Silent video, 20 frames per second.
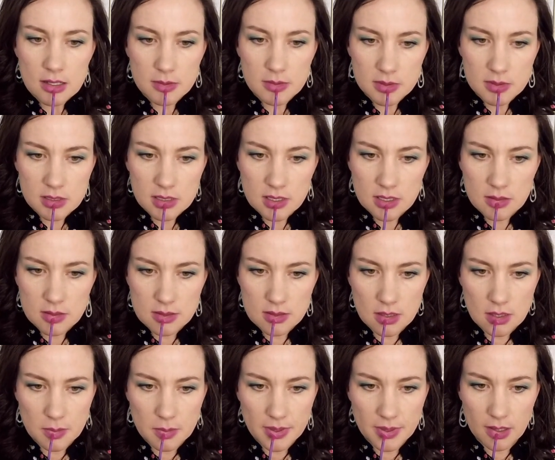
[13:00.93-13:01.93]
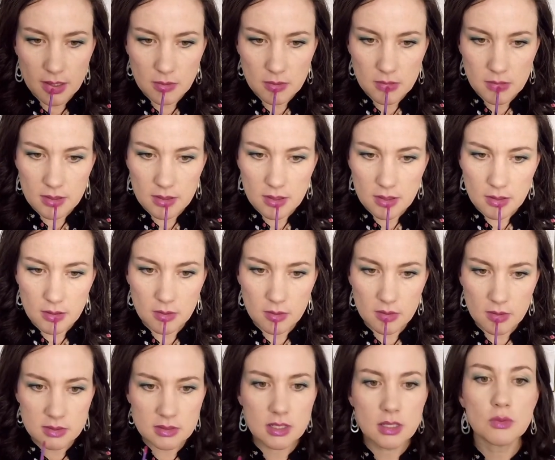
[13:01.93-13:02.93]
And I'm just going to use it in the pout.
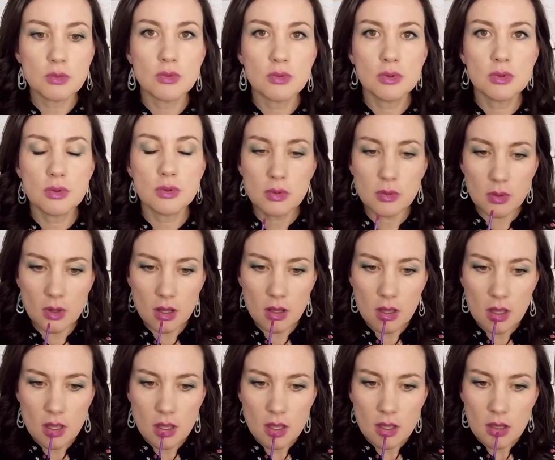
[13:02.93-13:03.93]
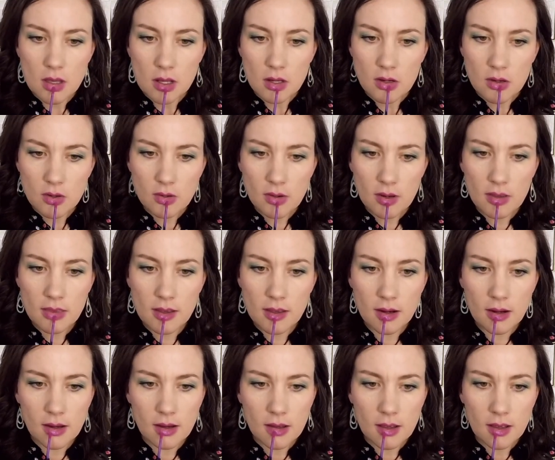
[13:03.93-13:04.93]
You can see, woohoo, just right
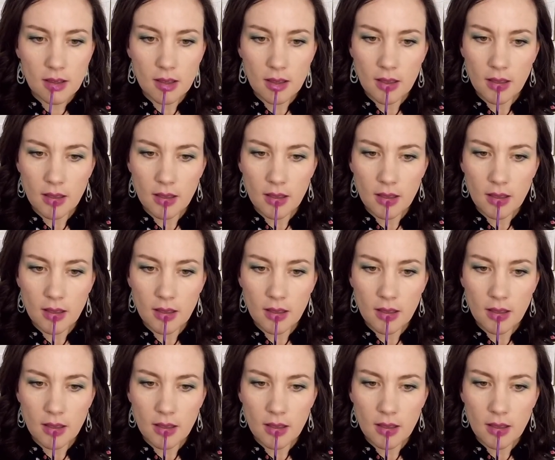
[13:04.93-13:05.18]
there.